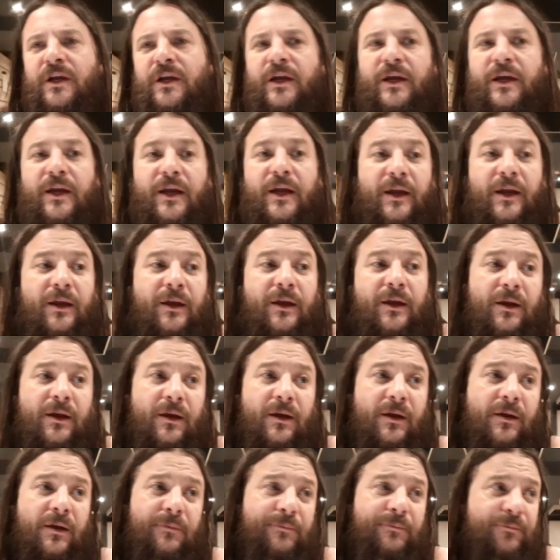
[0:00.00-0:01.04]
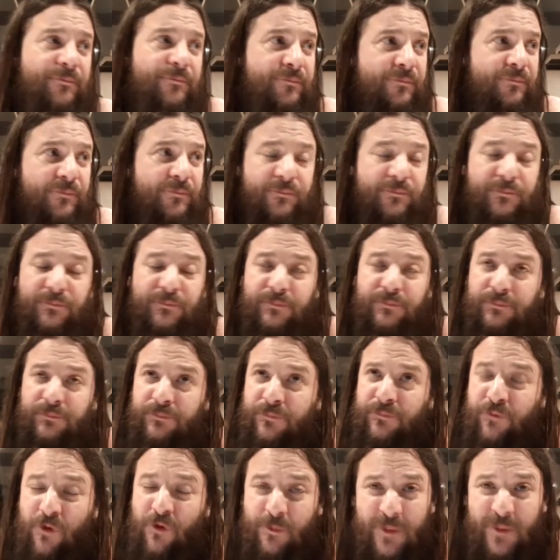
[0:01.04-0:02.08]

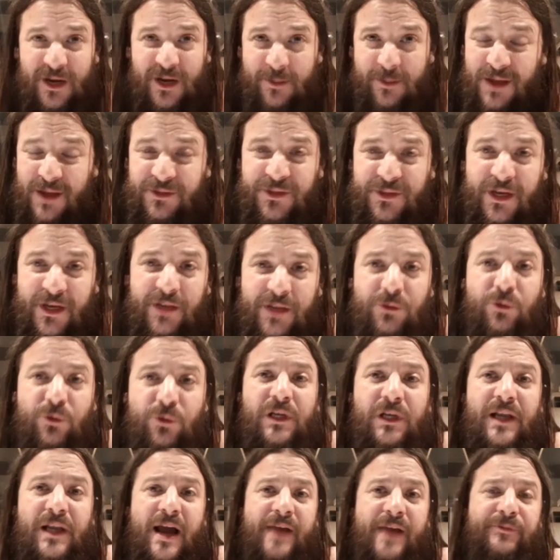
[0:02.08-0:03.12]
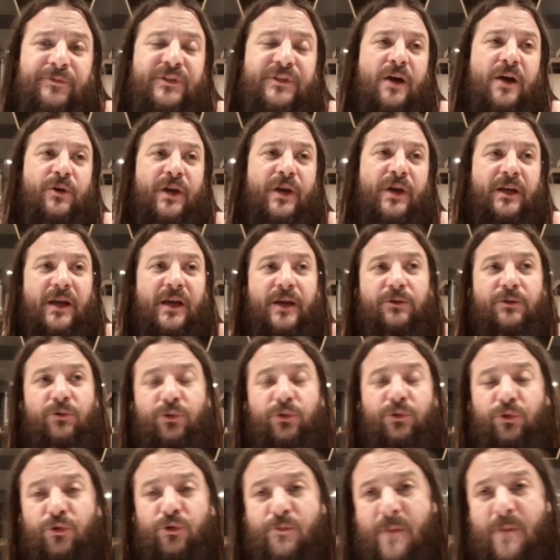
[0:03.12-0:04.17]
For many bands that I do the live sound, I do
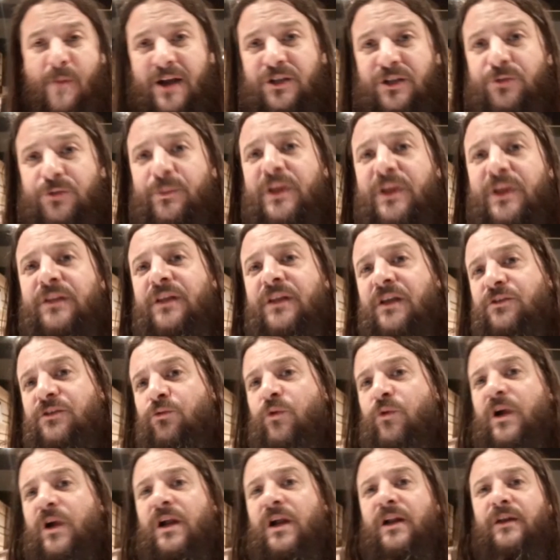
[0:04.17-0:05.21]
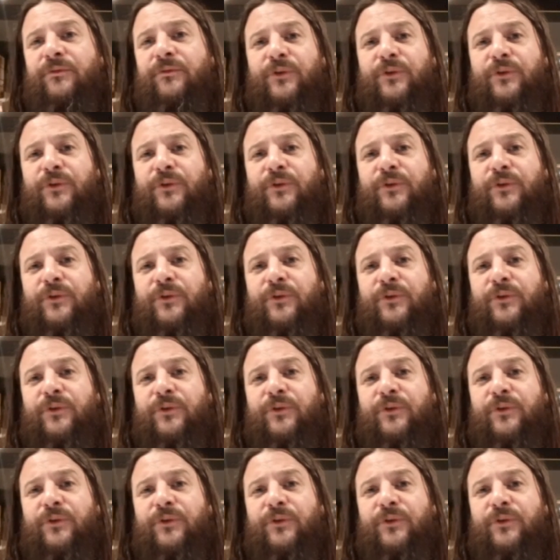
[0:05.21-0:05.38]
tour management as well.